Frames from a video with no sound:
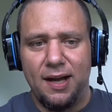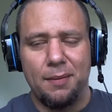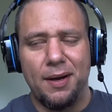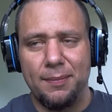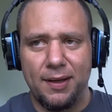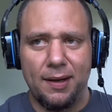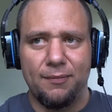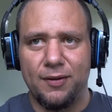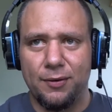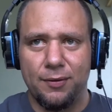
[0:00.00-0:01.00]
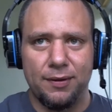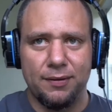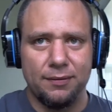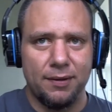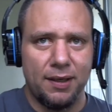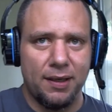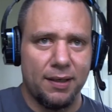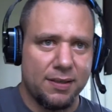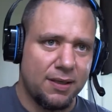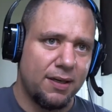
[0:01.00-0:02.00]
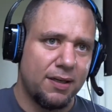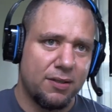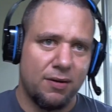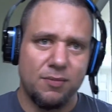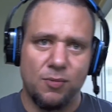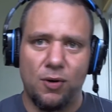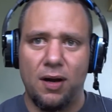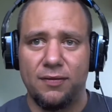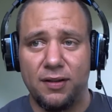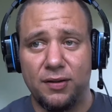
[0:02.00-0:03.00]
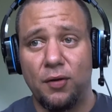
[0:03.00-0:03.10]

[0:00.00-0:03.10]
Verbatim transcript: I might be up for doing uh, Sunday streams more often.